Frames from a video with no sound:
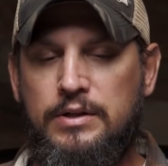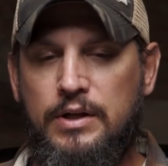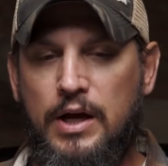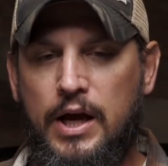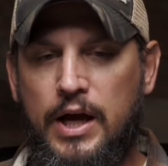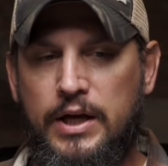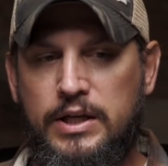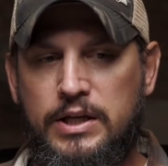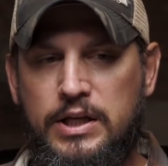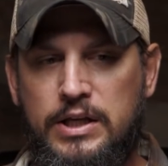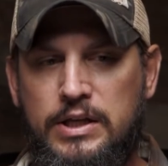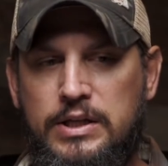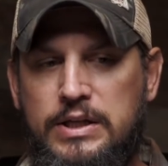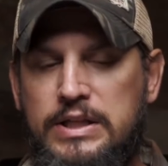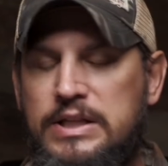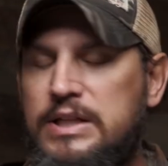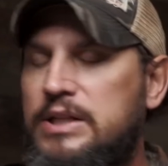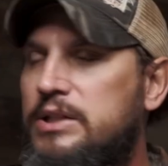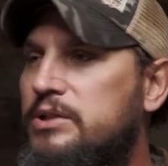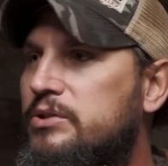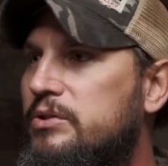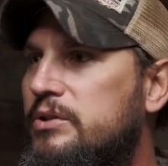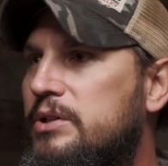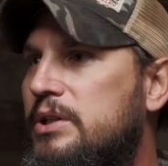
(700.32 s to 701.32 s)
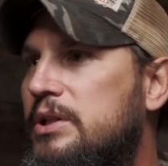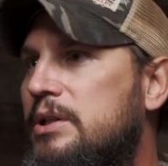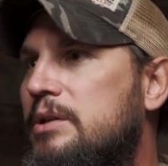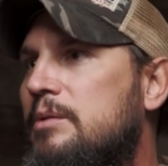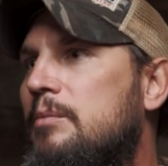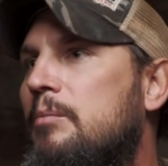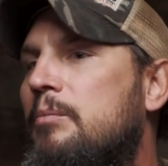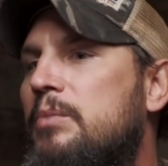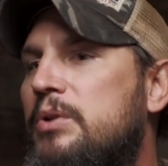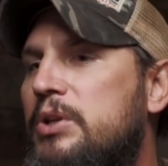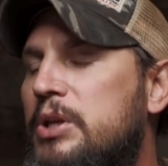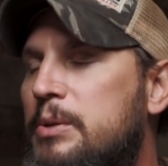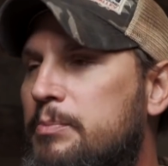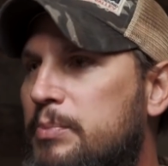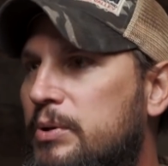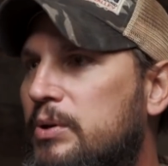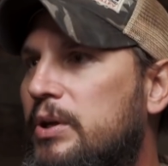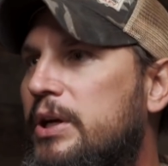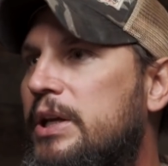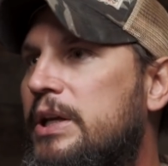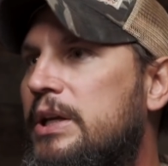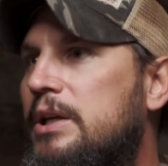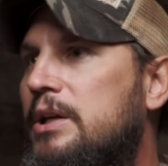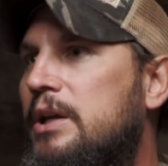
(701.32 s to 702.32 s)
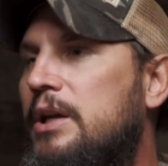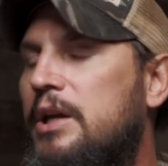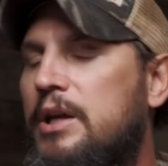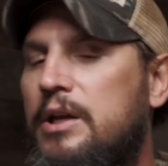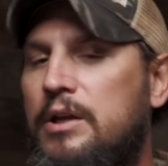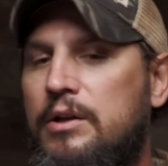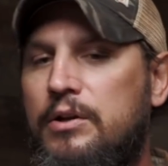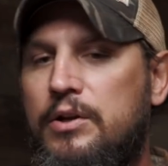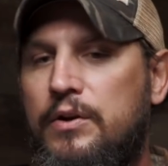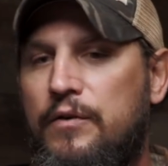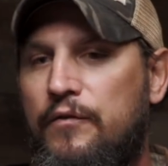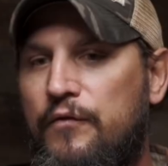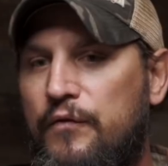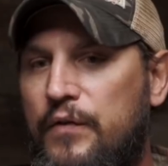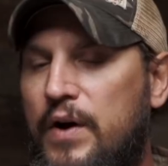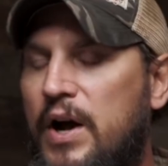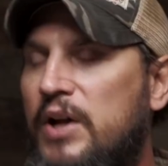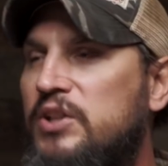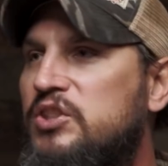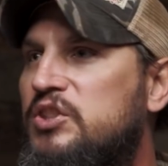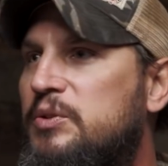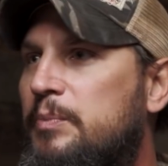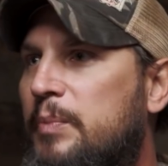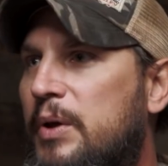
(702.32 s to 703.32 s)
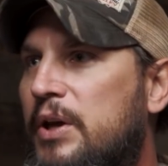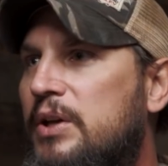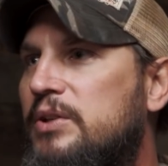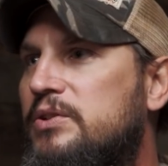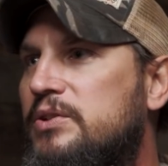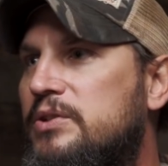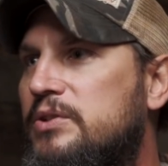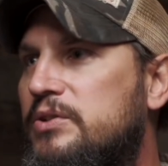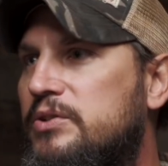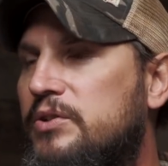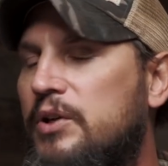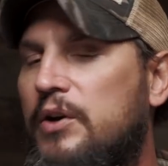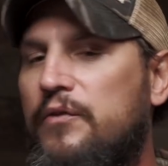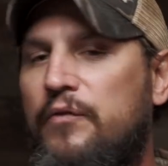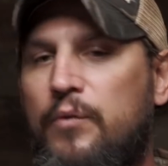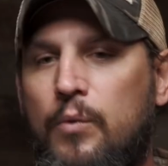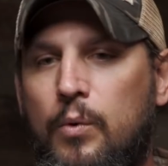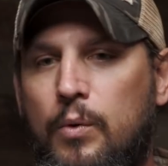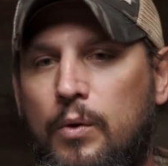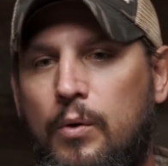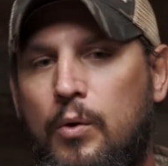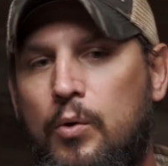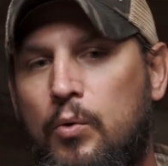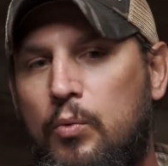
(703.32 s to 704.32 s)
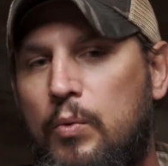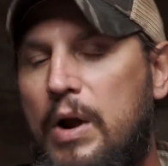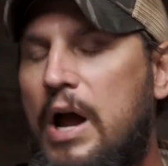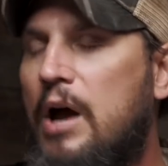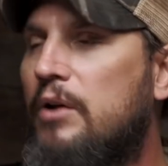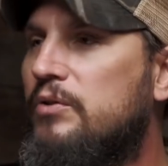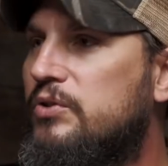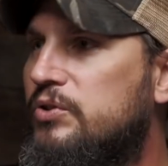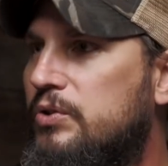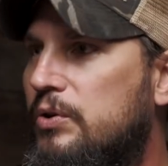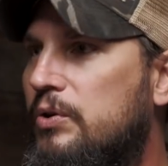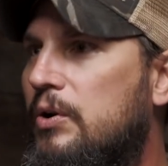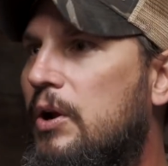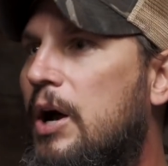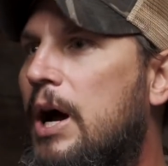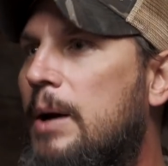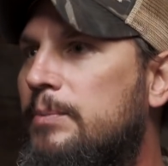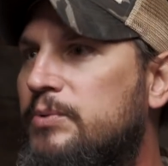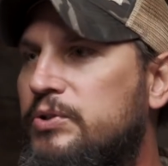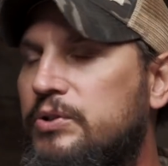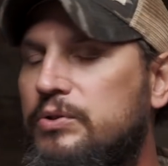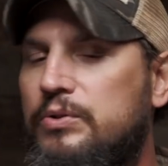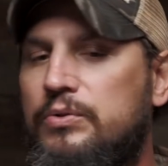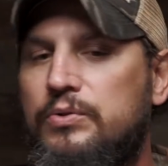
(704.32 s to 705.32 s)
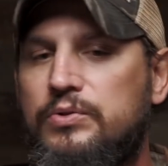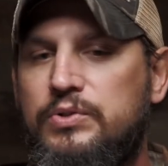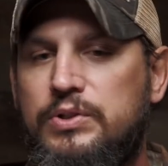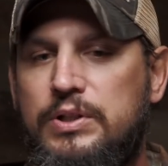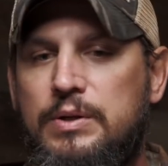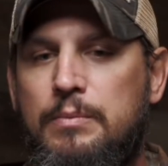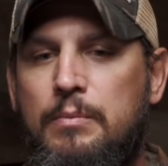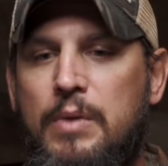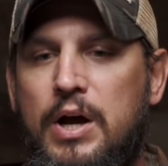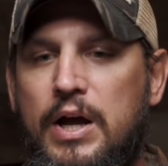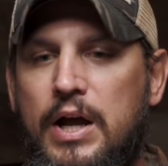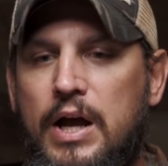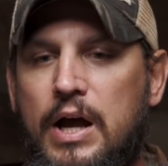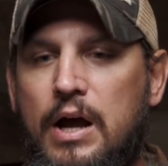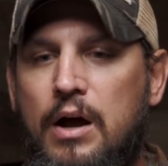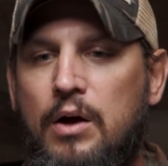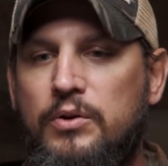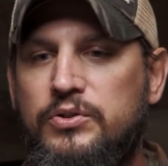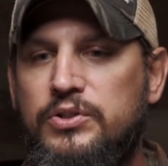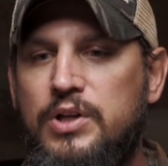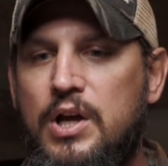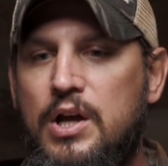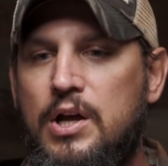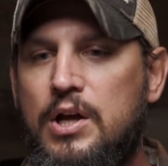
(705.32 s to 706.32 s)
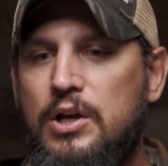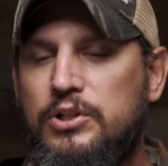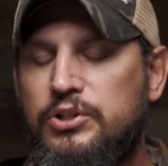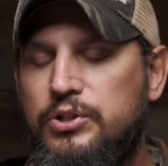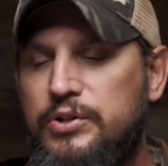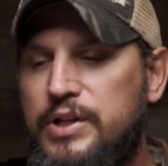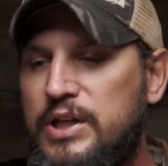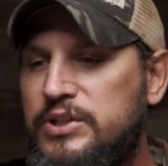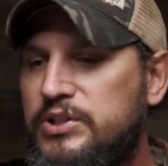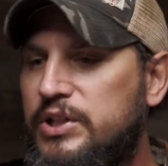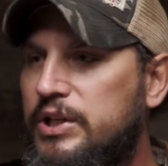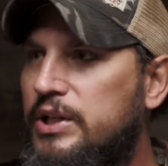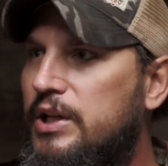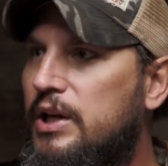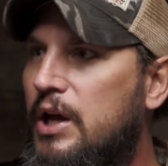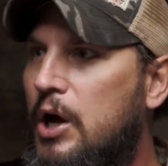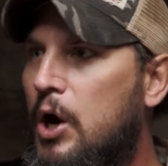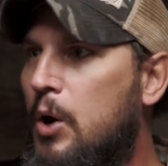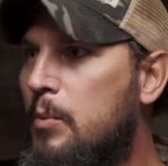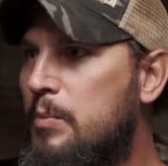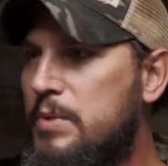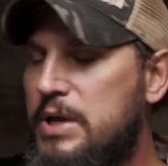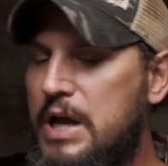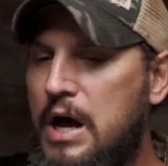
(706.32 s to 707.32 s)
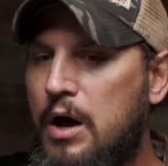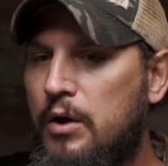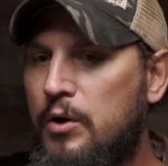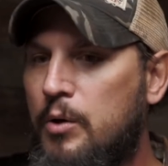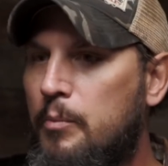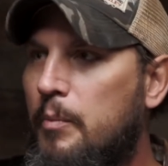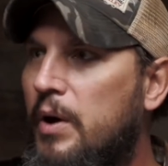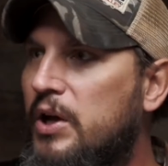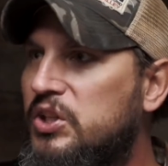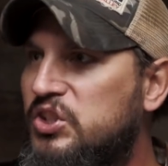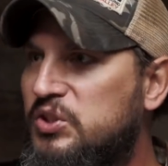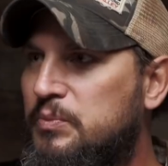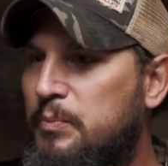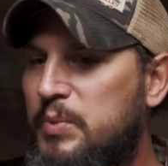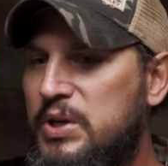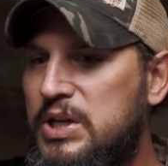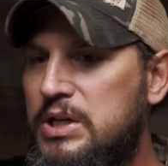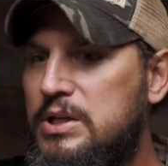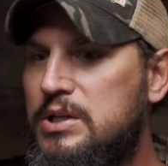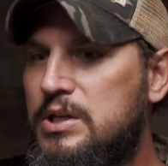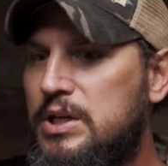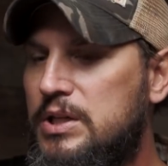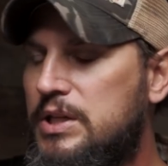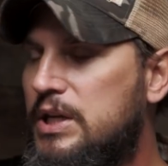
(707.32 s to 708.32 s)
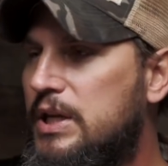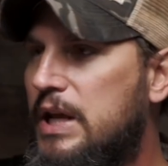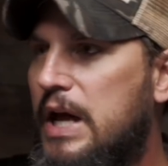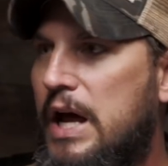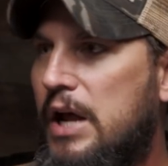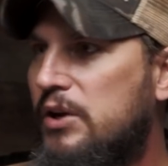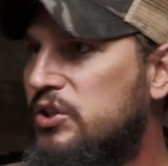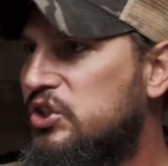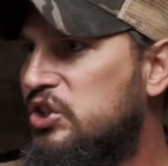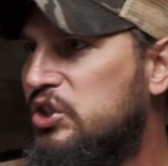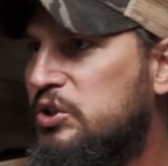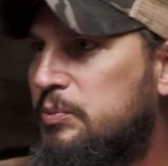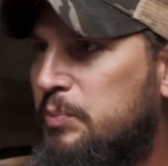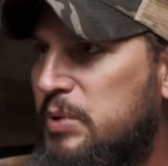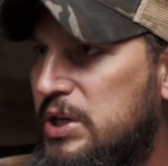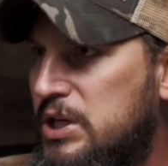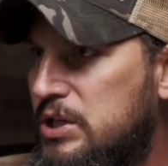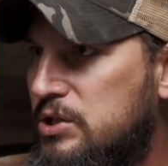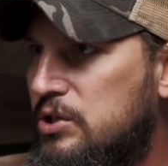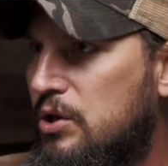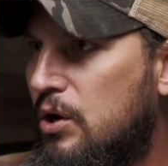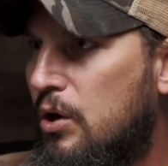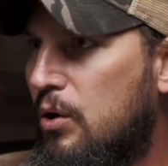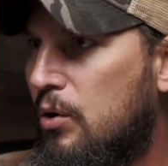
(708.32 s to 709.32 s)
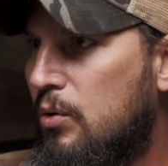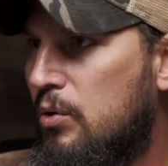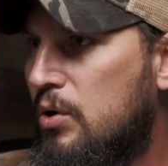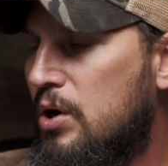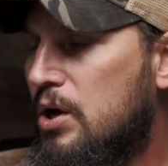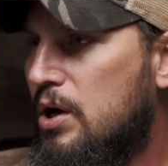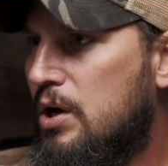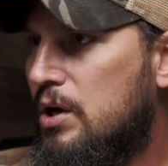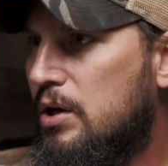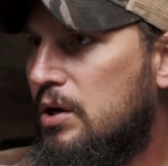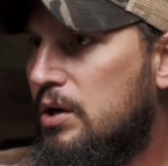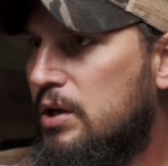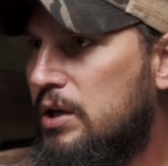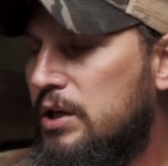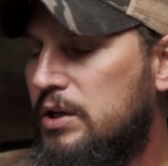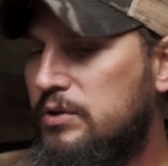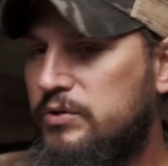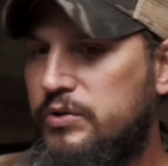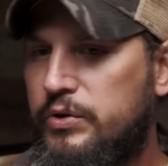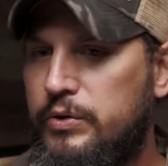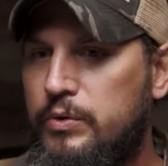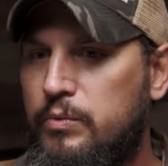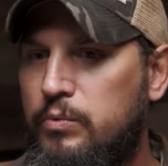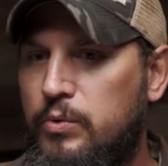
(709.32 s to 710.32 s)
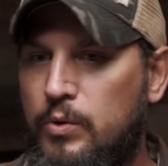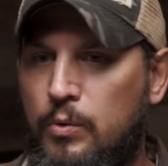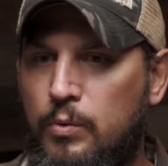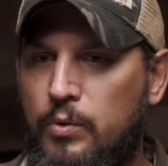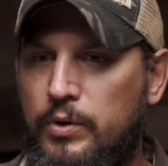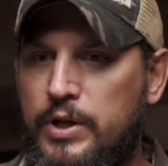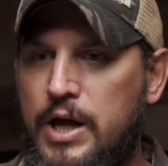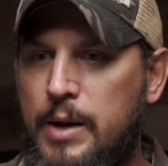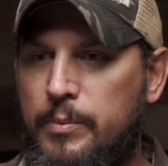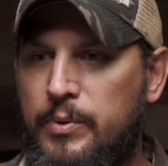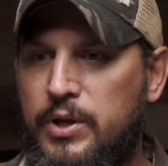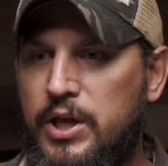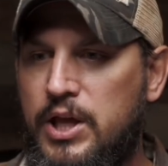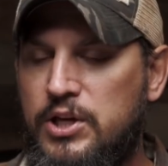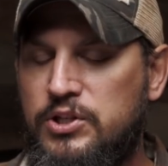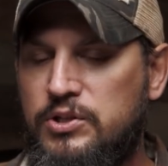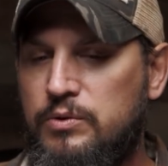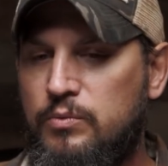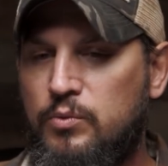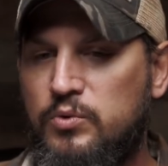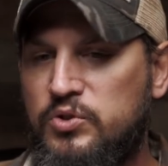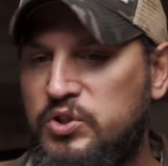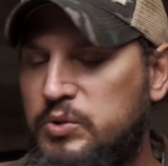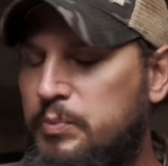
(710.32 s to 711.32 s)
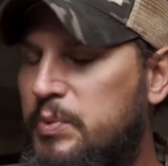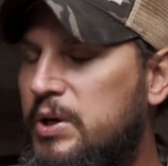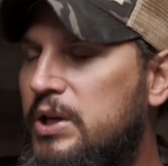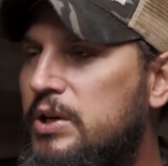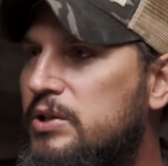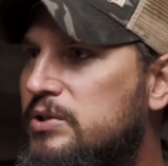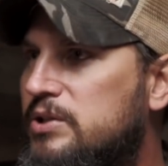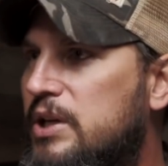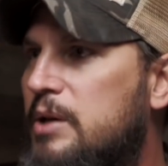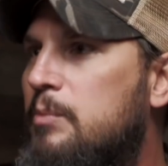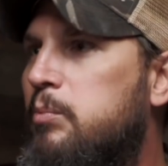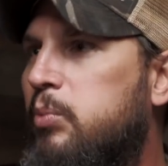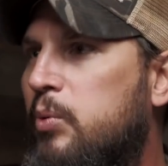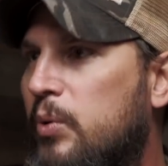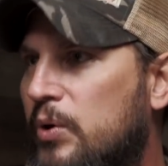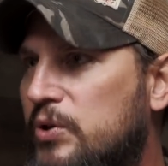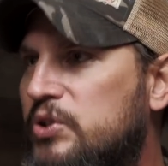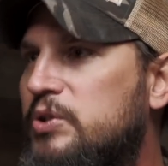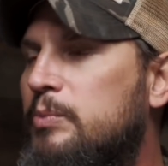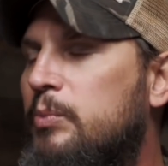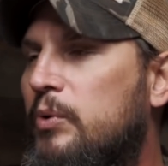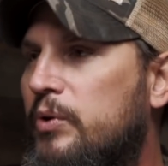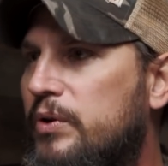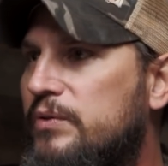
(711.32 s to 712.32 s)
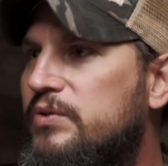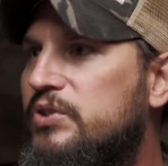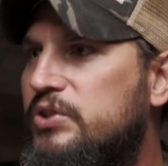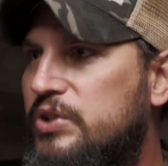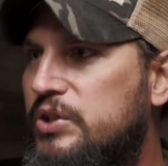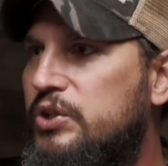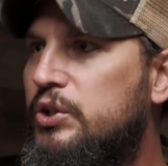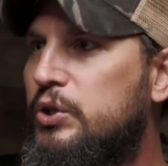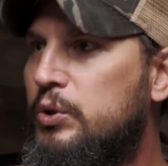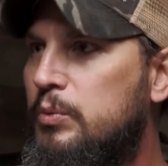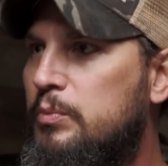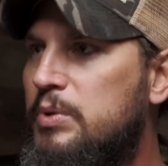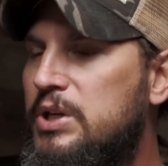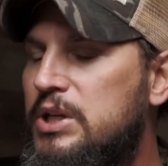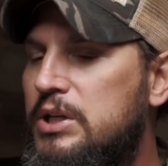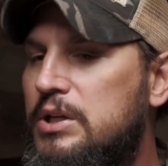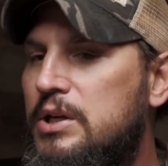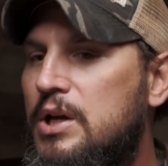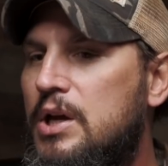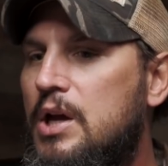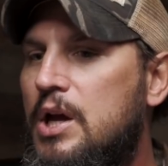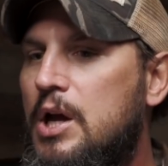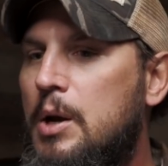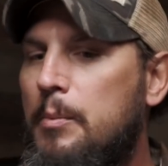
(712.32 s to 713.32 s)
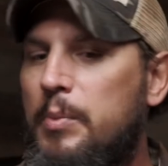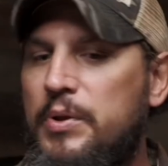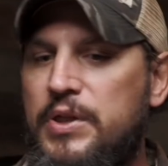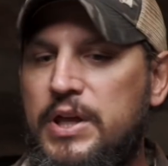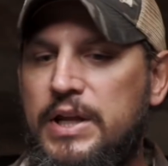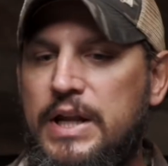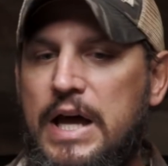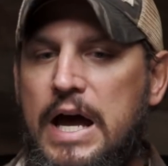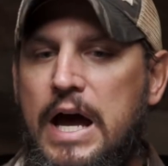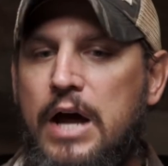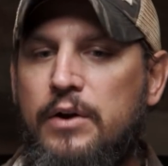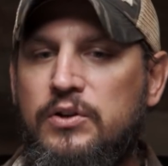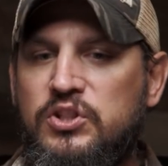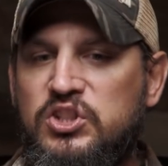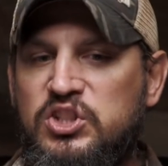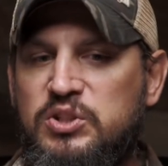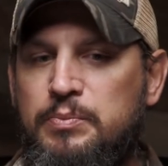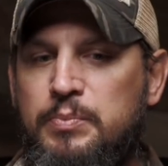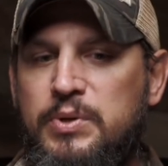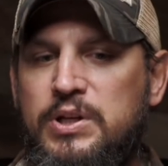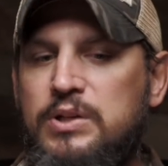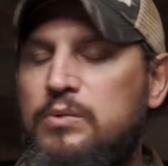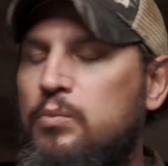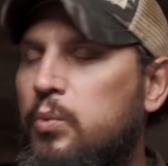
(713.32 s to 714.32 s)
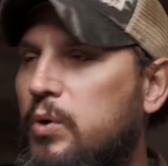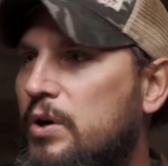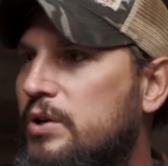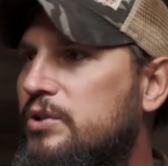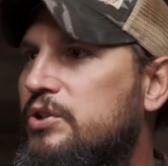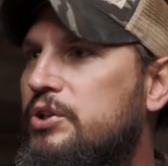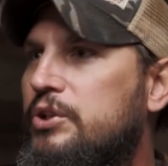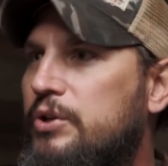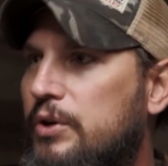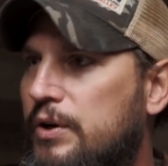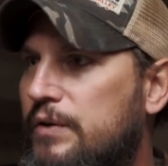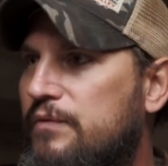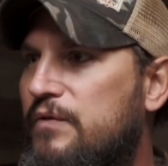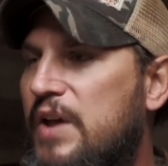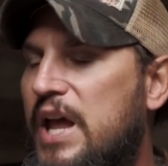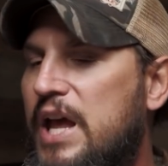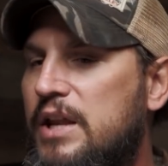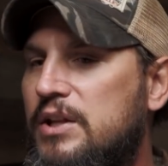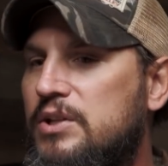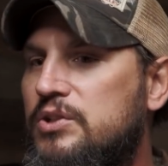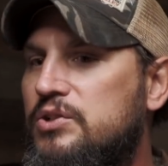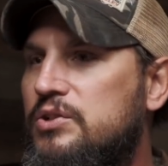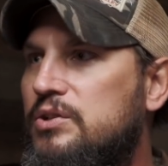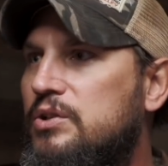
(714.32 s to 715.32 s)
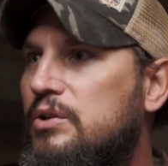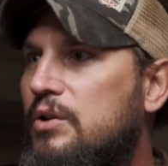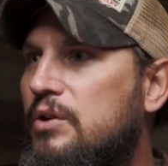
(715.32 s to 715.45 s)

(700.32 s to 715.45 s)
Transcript: I can easily manipulate it in confined space and stuff or around certain obstacles in my house. So that's going to help me out on my speed. And then how does speed go into real world application? Well, speed is a principle of CQB, but then how does speed work to your advantage?